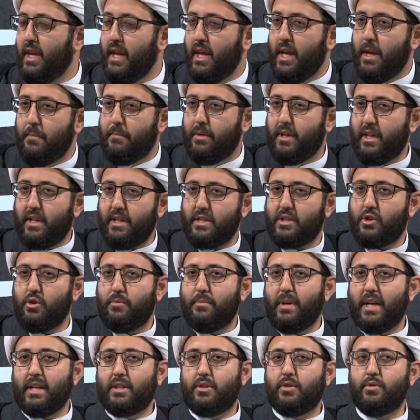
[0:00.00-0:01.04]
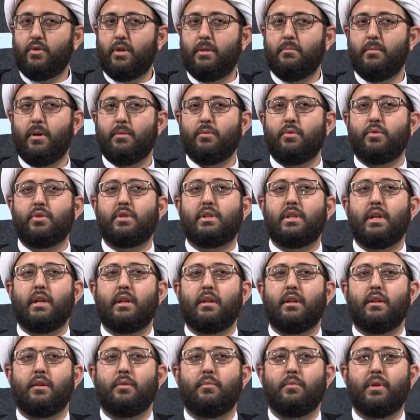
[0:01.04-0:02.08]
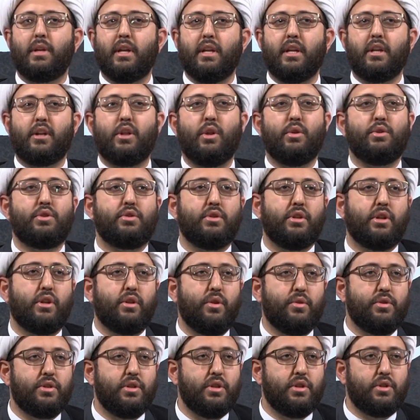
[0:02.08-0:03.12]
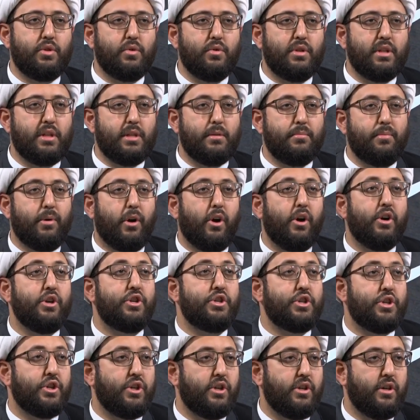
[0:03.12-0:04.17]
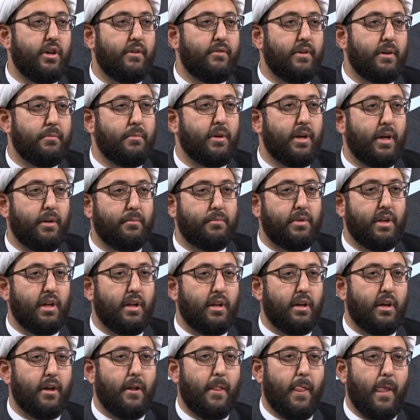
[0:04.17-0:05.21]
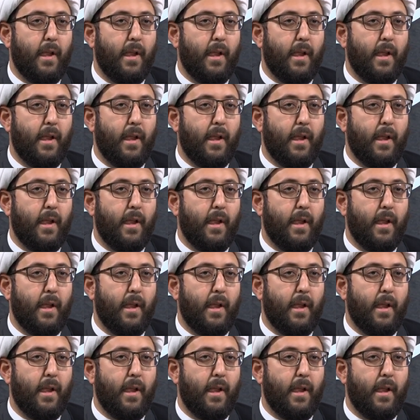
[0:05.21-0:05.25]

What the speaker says: But now let's go back to Imam Hussein. We're getting closer and closer to the departure of Abu Abdullah.